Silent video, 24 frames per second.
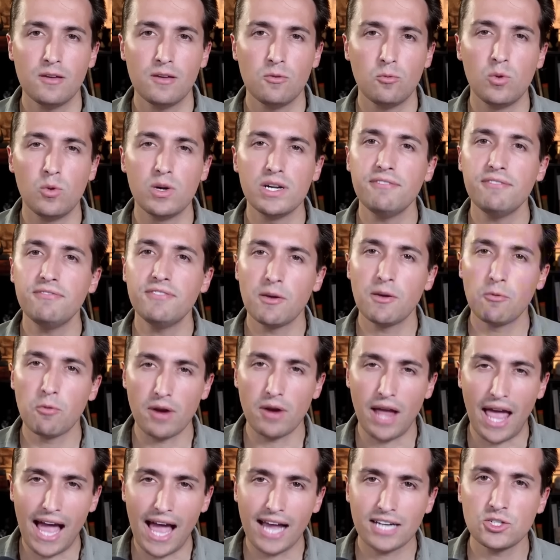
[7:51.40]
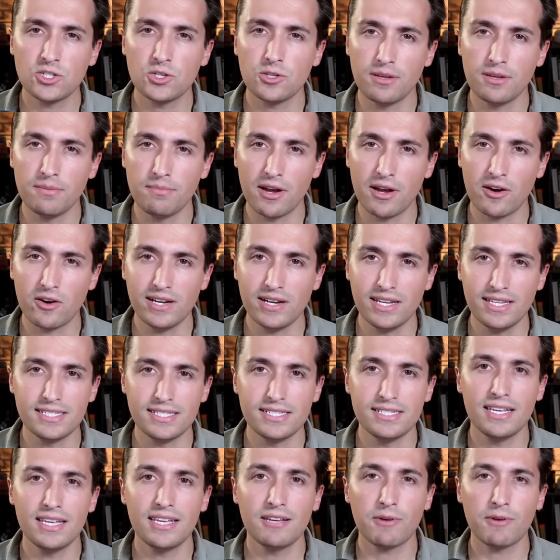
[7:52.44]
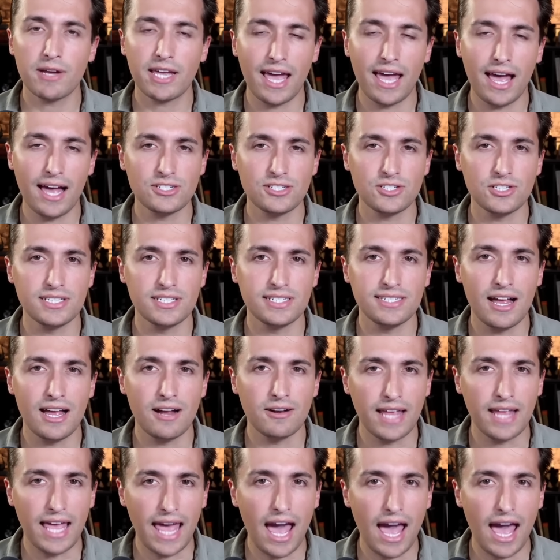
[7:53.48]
What if they were actually buried in secret caches down at